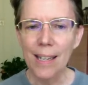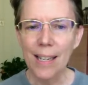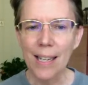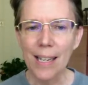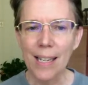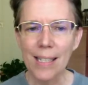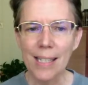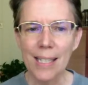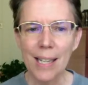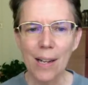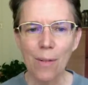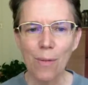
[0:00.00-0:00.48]

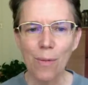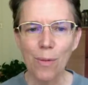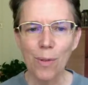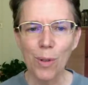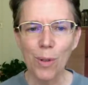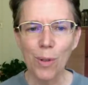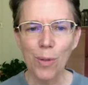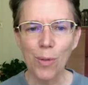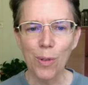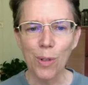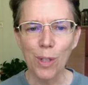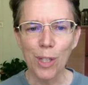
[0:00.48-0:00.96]
is
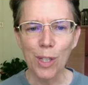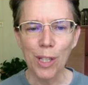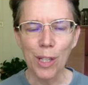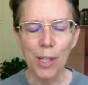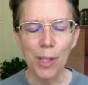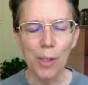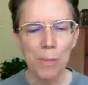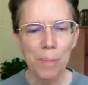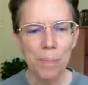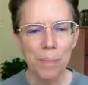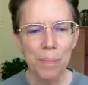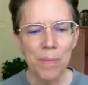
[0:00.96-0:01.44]
helpful for
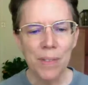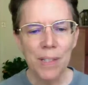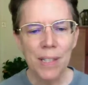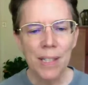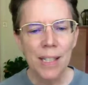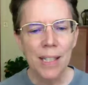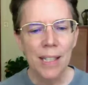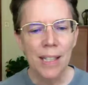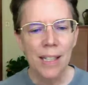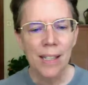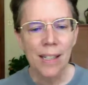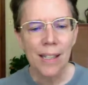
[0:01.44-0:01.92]
you,
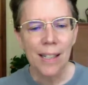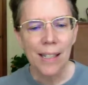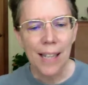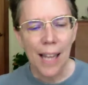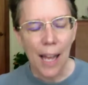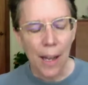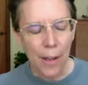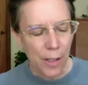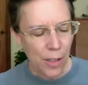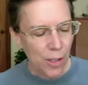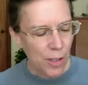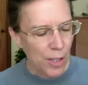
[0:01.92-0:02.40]

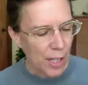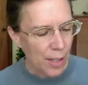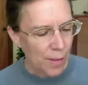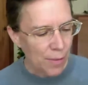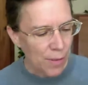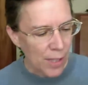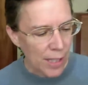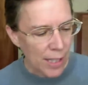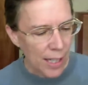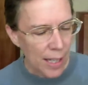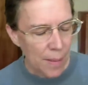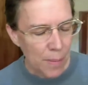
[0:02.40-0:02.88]
allow
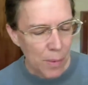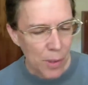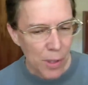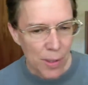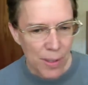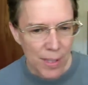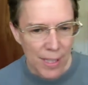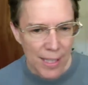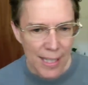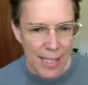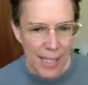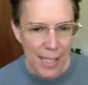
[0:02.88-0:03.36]
yourself to come
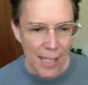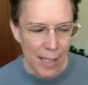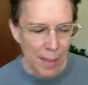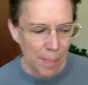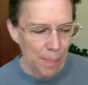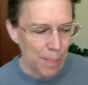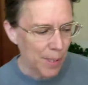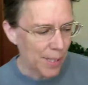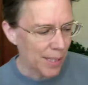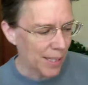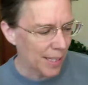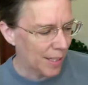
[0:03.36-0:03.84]
to a
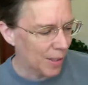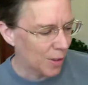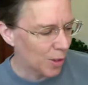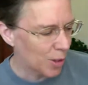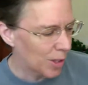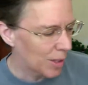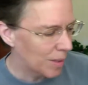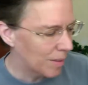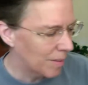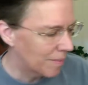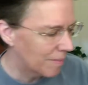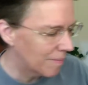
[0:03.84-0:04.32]
standing
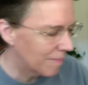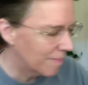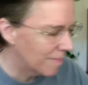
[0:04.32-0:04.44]
position.